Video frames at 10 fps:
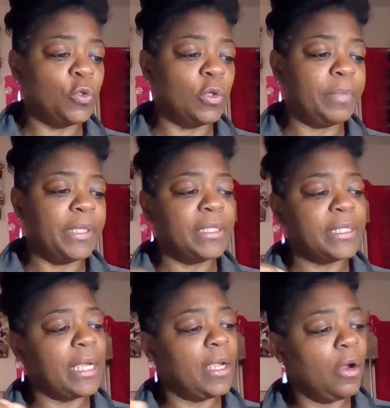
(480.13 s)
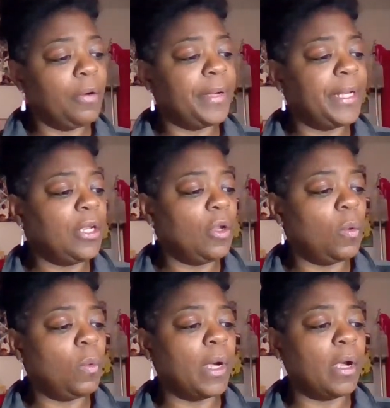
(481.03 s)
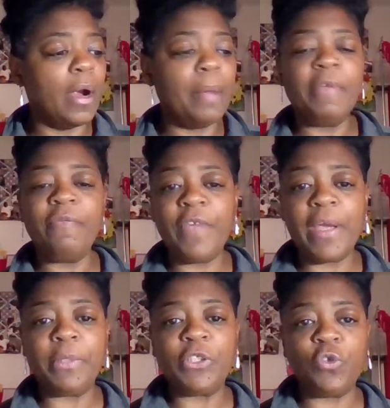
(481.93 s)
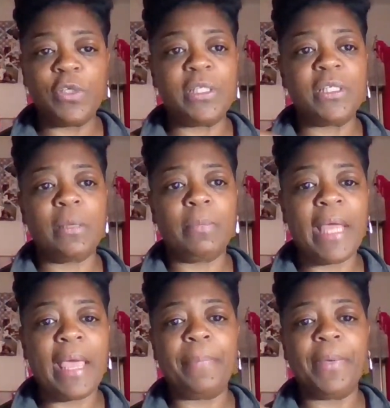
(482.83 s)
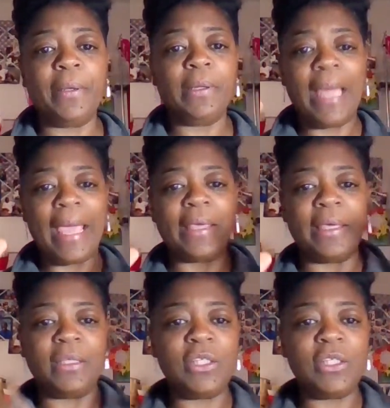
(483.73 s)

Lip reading: store because I already know what garment fabric choices I'm lacking.